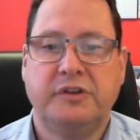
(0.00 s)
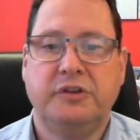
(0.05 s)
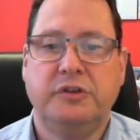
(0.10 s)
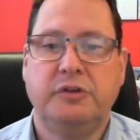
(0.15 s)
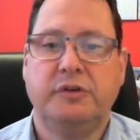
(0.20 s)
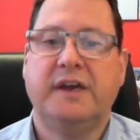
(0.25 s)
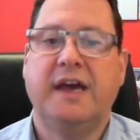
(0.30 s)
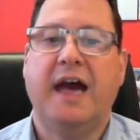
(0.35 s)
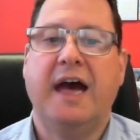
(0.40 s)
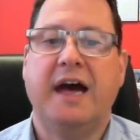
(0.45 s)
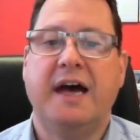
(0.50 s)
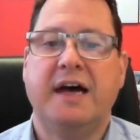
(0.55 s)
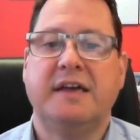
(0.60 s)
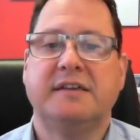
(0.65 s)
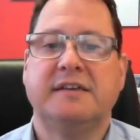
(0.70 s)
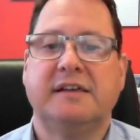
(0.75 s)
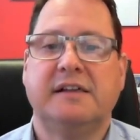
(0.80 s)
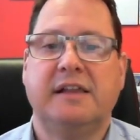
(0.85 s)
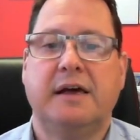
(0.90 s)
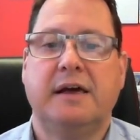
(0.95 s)
You
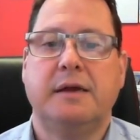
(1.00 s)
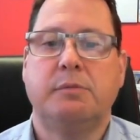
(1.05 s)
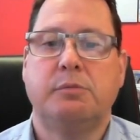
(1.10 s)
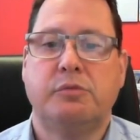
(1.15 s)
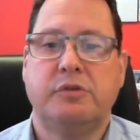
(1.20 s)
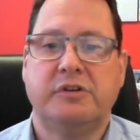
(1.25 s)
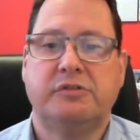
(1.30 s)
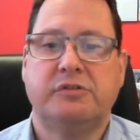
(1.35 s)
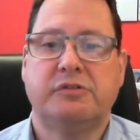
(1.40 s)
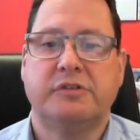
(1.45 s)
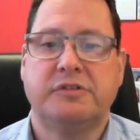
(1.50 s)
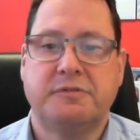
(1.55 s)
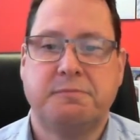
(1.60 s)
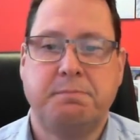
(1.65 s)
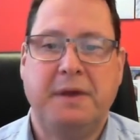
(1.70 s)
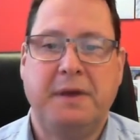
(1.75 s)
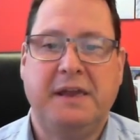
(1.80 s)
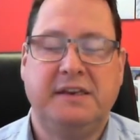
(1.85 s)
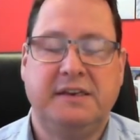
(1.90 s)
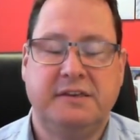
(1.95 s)
can't claim
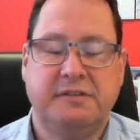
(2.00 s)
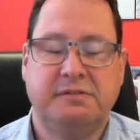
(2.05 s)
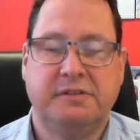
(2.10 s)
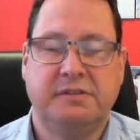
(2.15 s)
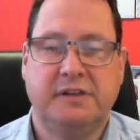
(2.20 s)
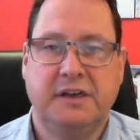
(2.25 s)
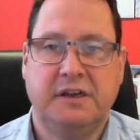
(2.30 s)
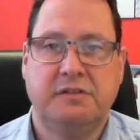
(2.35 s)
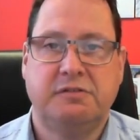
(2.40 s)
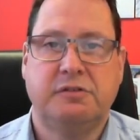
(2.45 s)
retrospectively